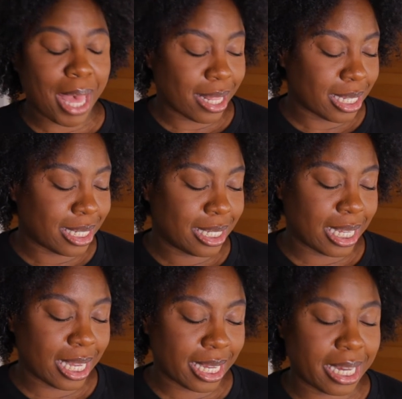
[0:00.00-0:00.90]
balance is
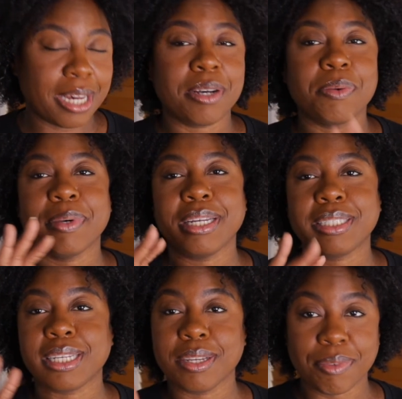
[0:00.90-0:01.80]
the income, which
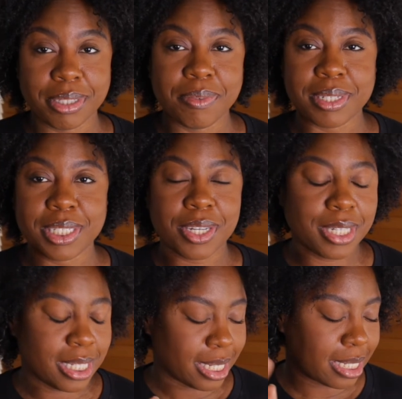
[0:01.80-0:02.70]
it really was
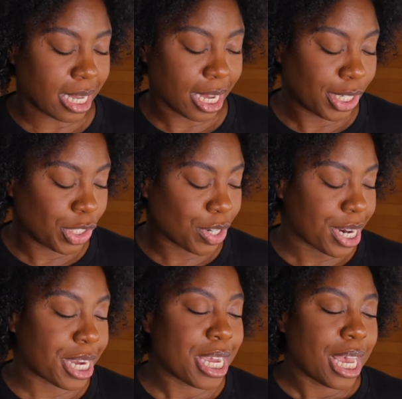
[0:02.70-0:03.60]

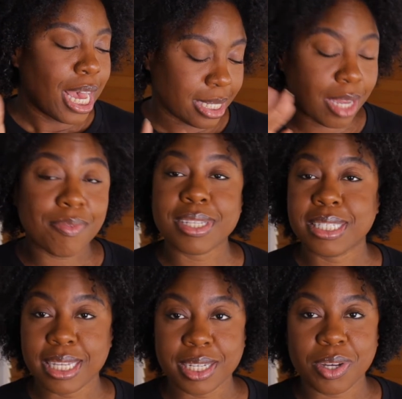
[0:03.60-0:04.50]
$3,600. Savings
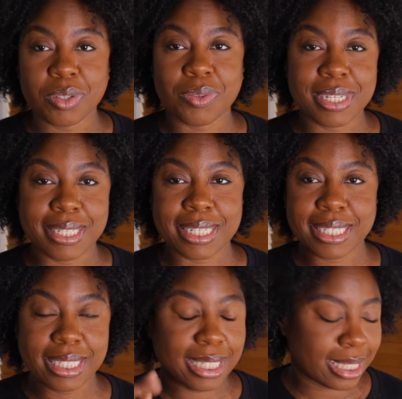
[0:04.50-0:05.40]
did go $360
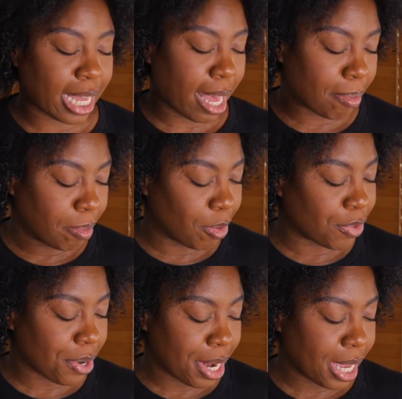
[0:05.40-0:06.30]
because that happened
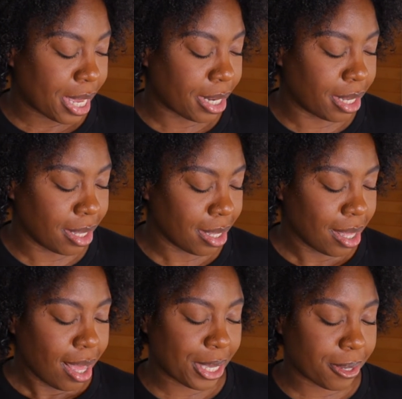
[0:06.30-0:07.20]
beforehand.
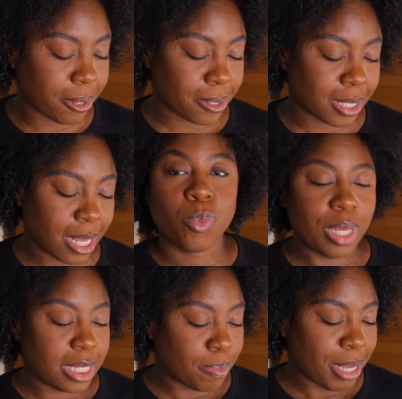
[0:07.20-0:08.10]
Bills,
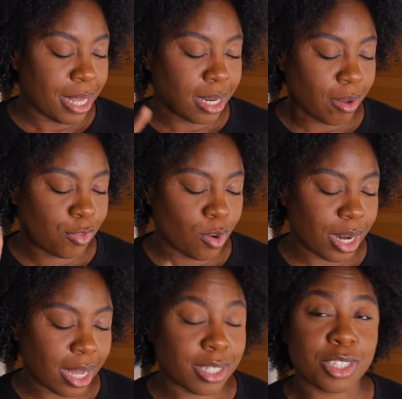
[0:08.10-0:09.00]
we spent
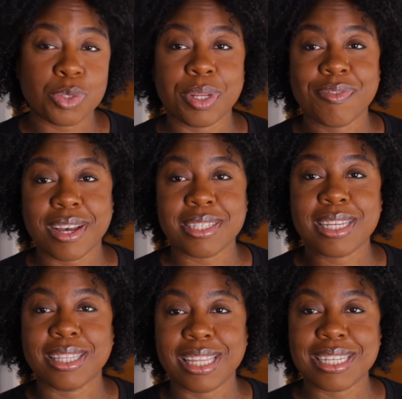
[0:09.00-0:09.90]

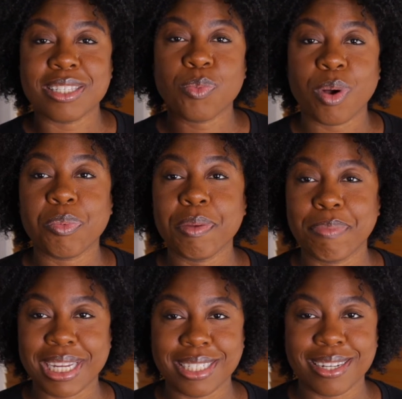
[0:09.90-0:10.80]
$4.25 less than what we
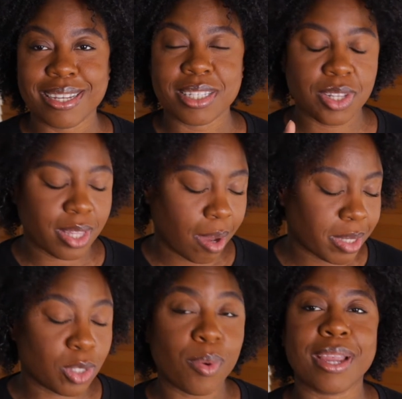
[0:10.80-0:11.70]
budgeted, so that
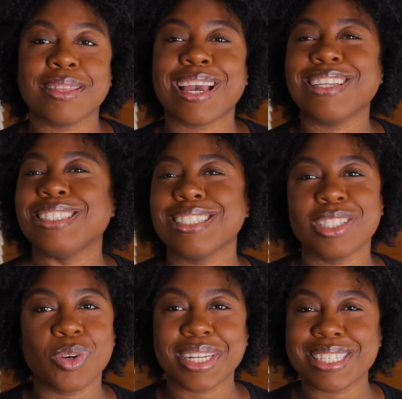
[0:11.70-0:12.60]
was great. That is just
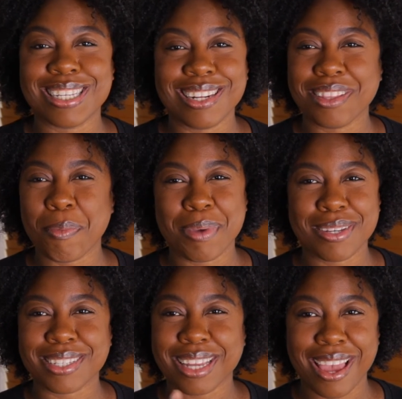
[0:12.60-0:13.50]
going to sit in the
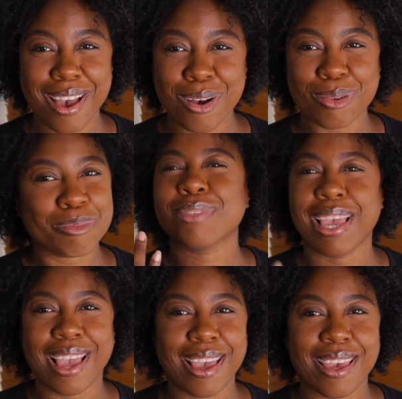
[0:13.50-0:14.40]
bills account
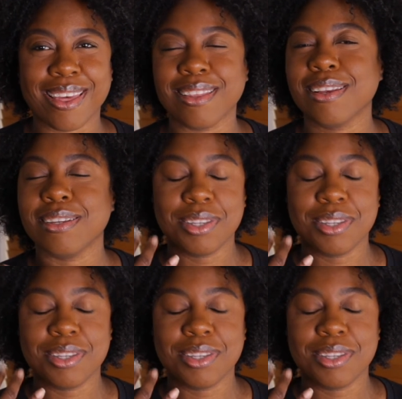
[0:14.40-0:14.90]
and